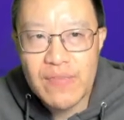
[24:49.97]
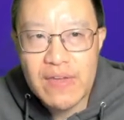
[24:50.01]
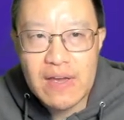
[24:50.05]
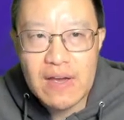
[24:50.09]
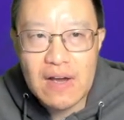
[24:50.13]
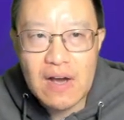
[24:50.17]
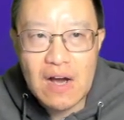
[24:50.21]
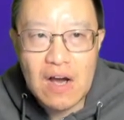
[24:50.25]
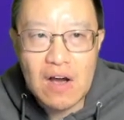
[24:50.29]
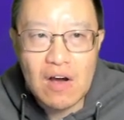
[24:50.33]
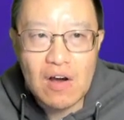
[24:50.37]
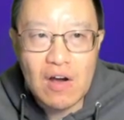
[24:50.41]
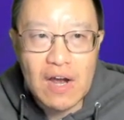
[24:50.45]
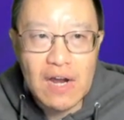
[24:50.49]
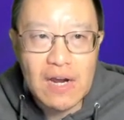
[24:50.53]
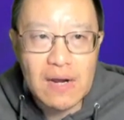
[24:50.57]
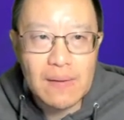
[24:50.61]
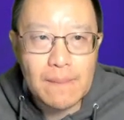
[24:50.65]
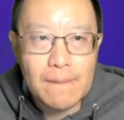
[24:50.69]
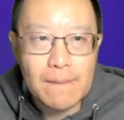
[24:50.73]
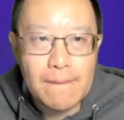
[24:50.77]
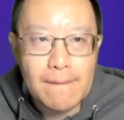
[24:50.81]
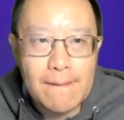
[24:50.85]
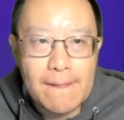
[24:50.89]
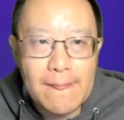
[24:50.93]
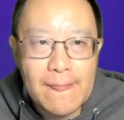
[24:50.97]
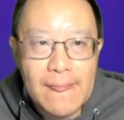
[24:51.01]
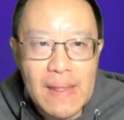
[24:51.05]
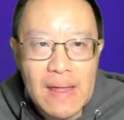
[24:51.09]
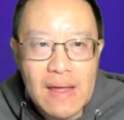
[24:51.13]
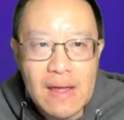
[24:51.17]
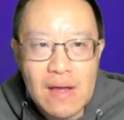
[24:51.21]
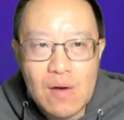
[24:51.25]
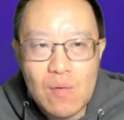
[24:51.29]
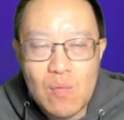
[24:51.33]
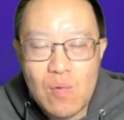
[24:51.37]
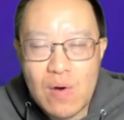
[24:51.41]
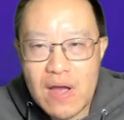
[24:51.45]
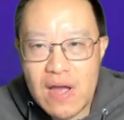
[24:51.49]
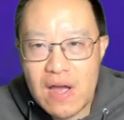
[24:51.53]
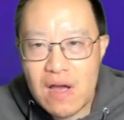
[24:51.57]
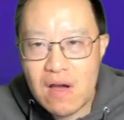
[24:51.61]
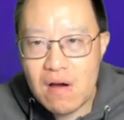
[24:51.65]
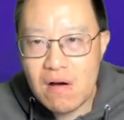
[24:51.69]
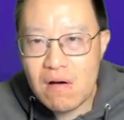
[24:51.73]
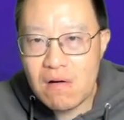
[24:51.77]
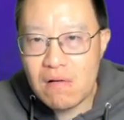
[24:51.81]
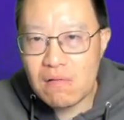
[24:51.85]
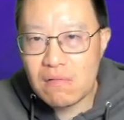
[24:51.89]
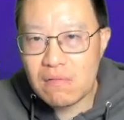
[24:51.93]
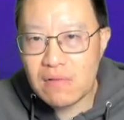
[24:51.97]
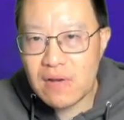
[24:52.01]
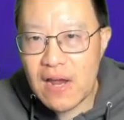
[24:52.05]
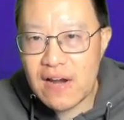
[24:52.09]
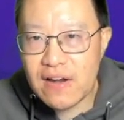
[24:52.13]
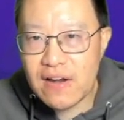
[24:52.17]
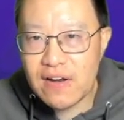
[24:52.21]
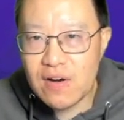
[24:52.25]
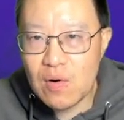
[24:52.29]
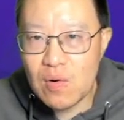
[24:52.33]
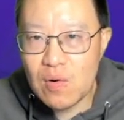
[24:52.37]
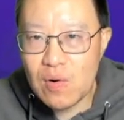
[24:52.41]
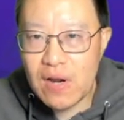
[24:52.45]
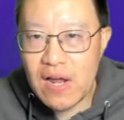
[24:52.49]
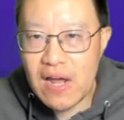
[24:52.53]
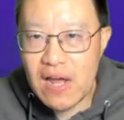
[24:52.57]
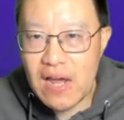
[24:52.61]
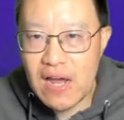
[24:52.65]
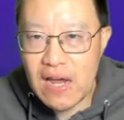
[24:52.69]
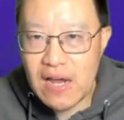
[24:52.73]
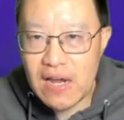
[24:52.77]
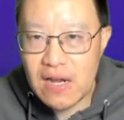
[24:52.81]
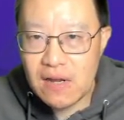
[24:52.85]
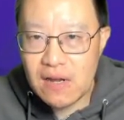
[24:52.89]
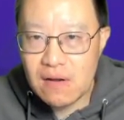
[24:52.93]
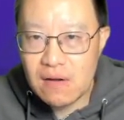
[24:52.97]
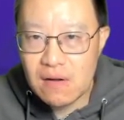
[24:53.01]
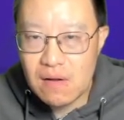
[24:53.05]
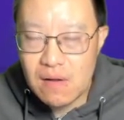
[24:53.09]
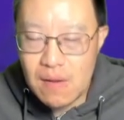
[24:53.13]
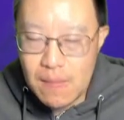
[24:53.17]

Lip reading: Alright. Well, that's okay.